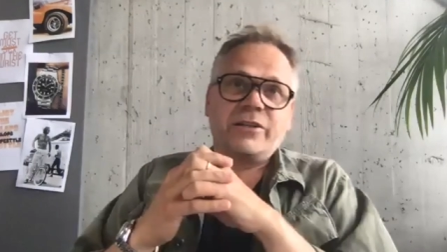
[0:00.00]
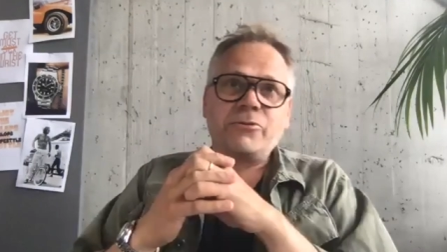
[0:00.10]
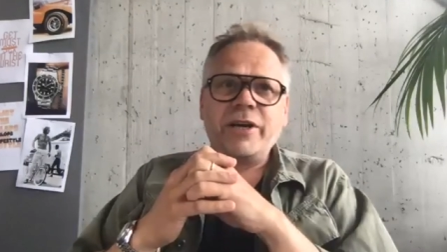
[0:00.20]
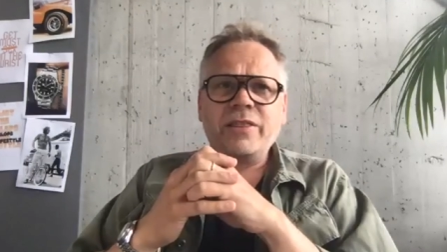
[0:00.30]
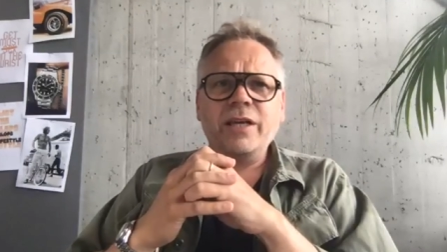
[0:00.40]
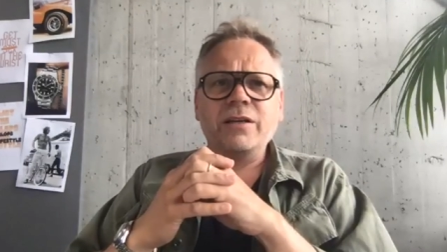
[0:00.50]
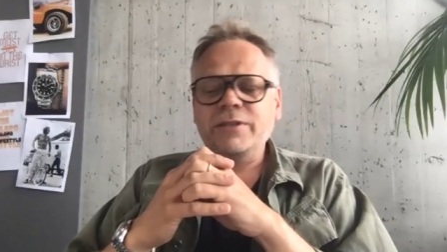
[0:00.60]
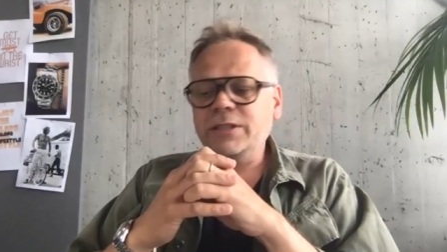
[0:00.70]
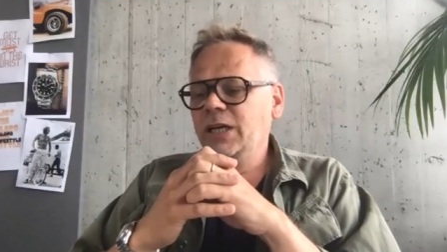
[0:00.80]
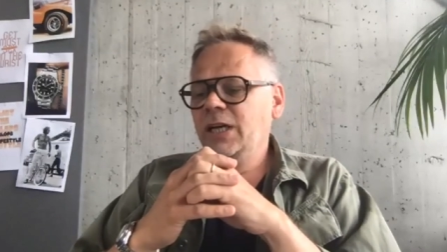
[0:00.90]
the great thing of
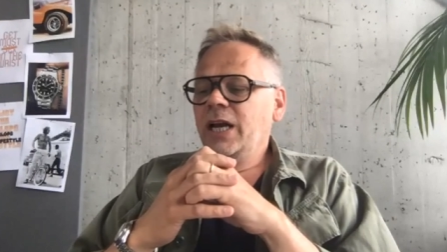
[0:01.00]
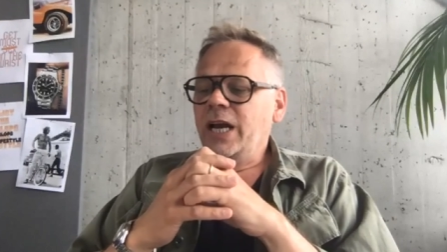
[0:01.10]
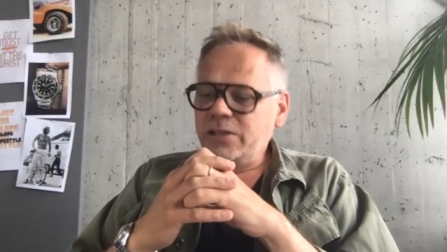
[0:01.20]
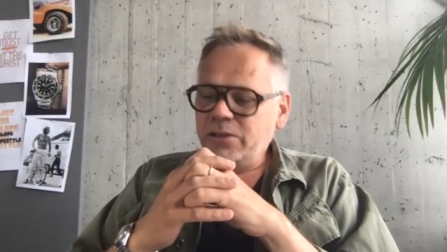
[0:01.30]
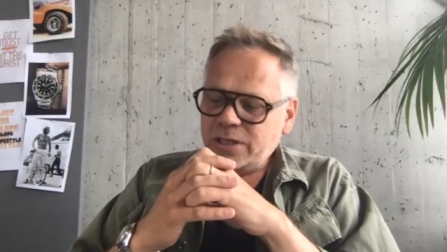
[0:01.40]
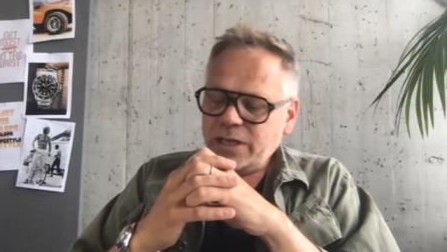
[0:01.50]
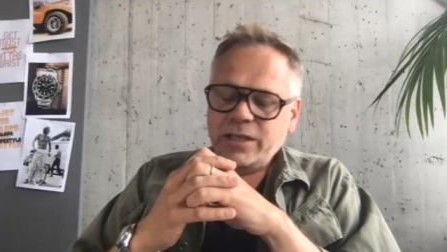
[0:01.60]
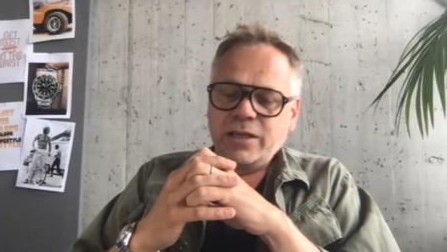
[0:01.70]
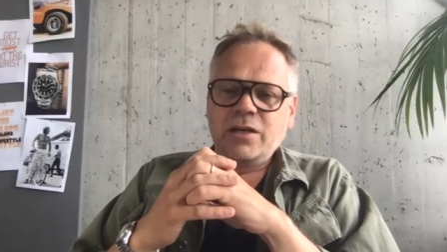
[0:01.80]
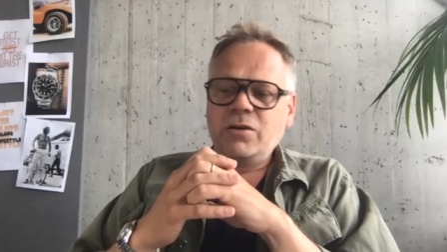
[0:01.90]
it. As you
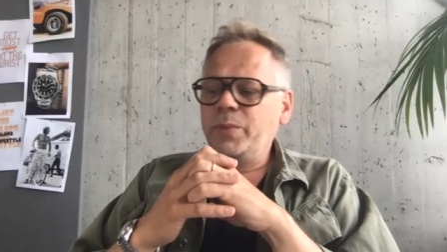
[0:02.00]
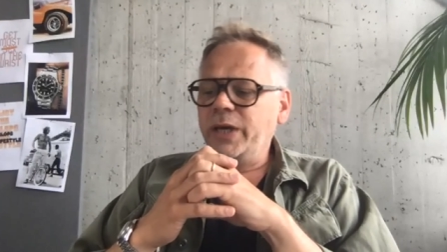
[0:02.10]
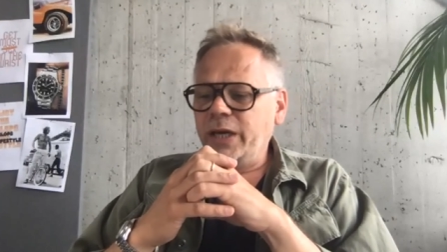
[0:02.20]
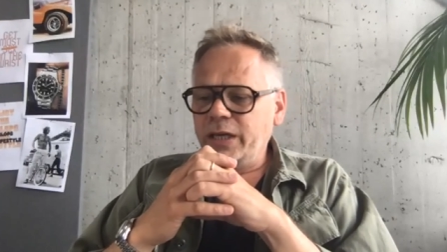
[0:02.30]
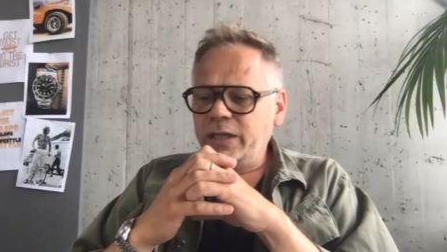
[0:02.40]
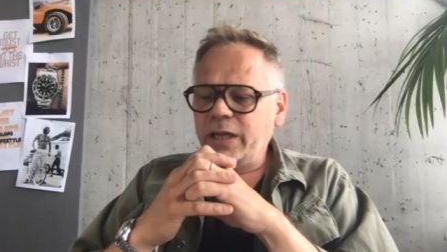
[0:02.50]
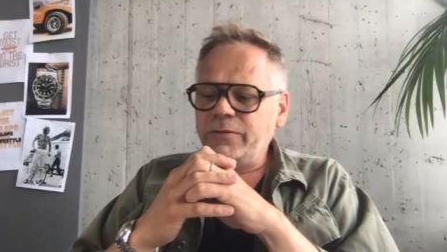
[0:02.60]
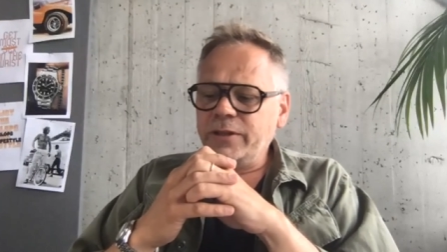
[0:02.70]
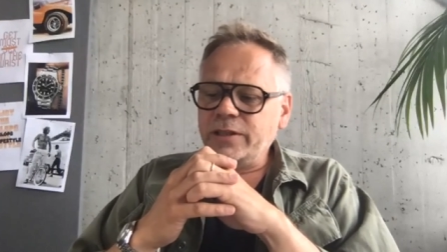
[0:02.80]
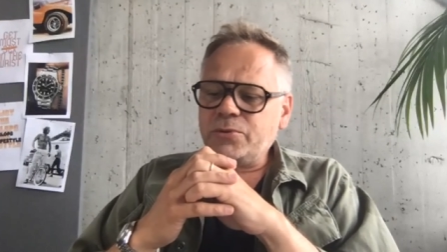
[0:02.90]
said, you know, being in that
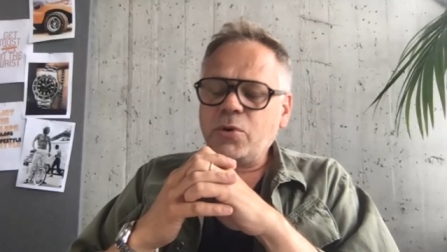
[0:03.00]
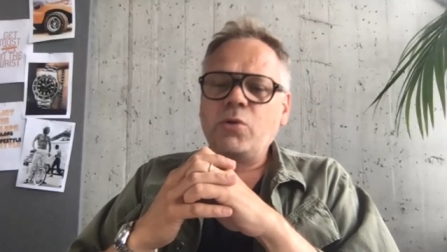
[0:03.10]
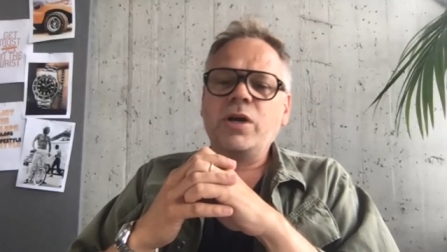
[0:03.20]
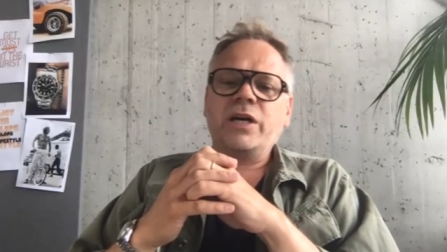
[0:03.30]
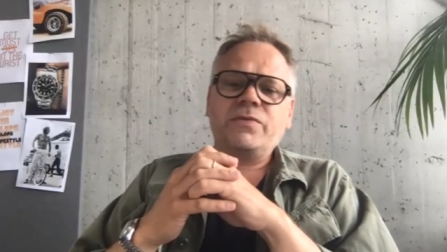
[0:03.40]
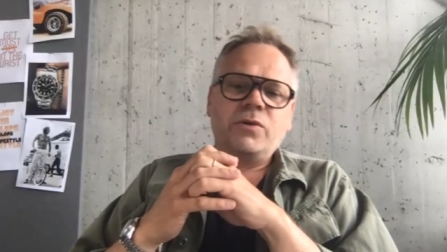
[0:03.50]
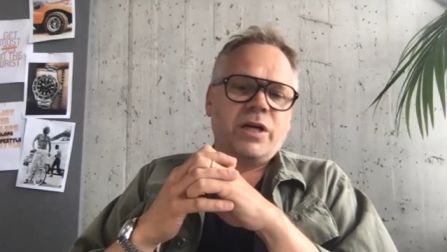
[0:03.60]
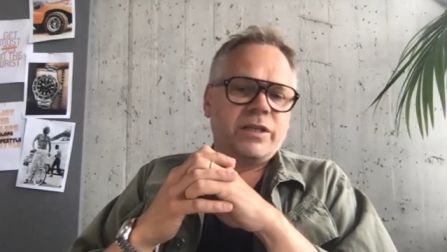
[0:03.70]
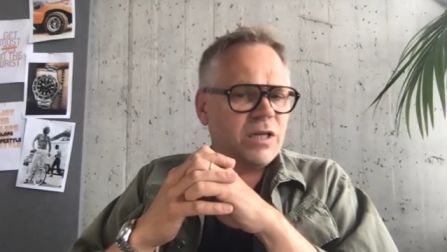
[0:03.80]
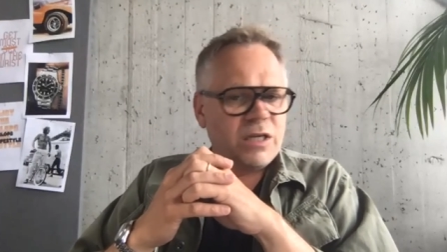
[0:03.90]
vintage Rolex for
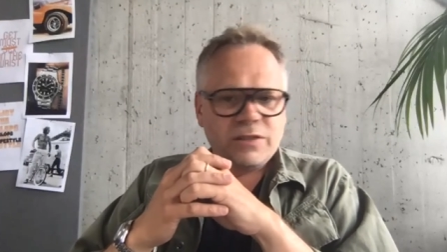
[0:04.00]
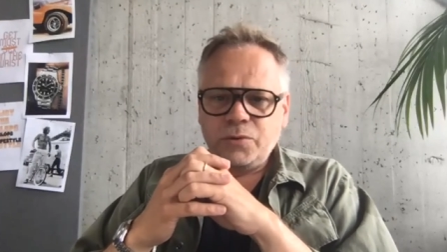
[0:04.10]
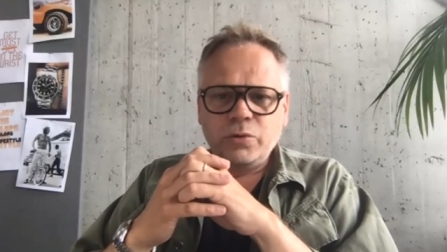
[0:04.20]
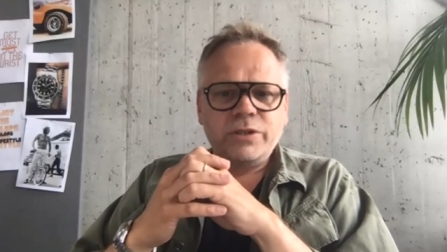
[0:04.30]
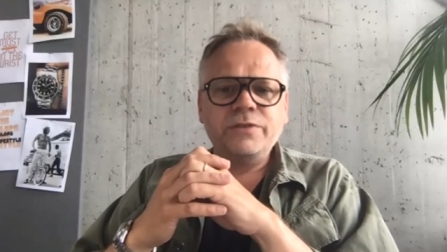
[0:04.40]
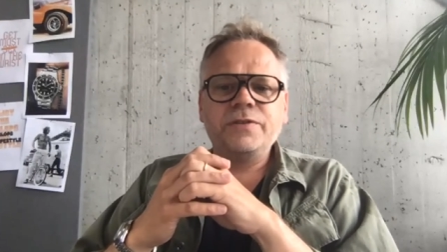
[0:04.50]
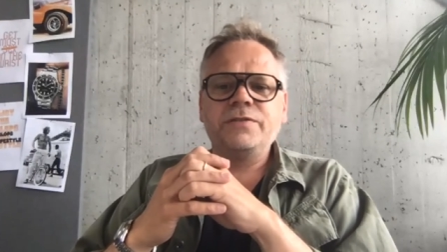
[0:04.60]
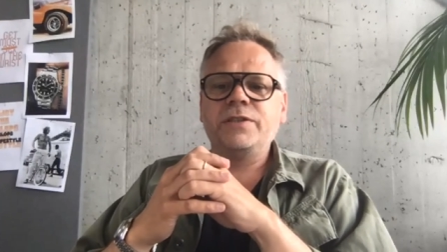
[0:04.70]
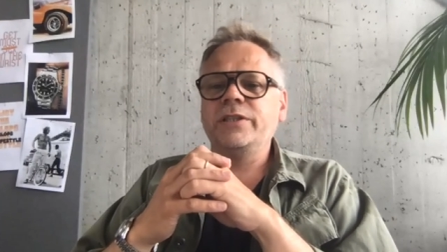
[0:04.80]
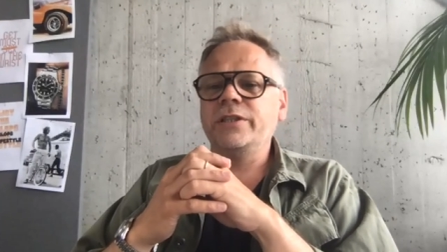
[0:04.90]
like the last 14,
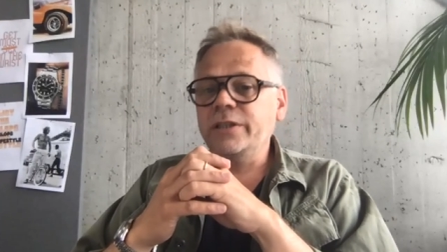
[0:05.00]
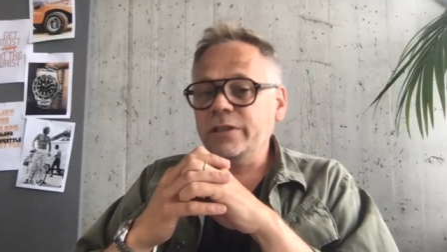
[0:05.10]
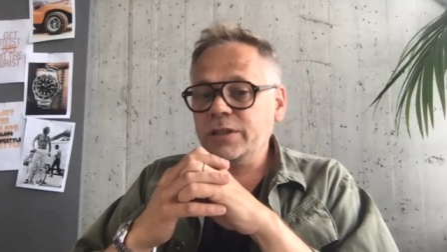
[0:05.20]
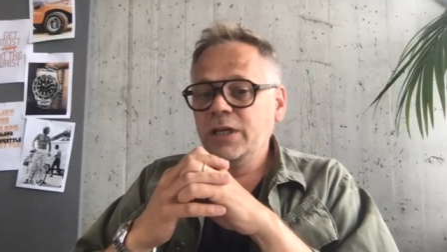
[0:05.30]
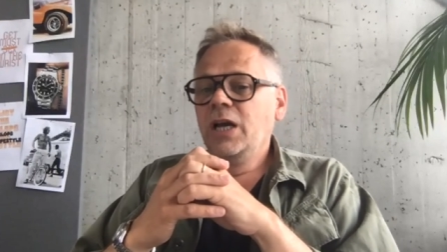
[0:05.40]
15 years